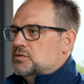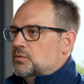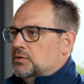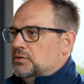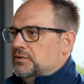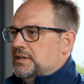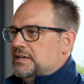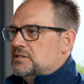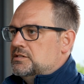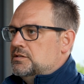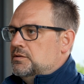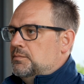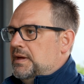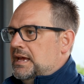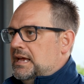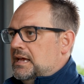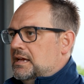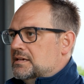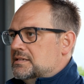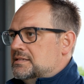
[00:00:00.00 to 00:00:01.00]
it relates to
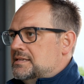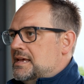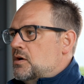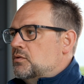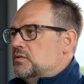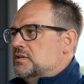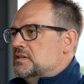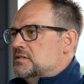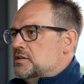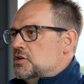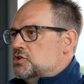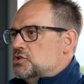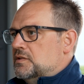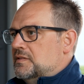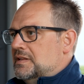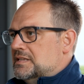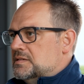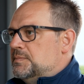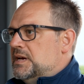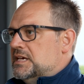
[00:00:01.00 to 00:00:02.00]
making a sound decision
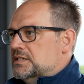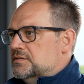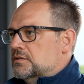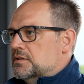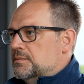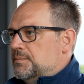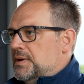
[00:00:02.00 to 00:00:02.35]
that's best for the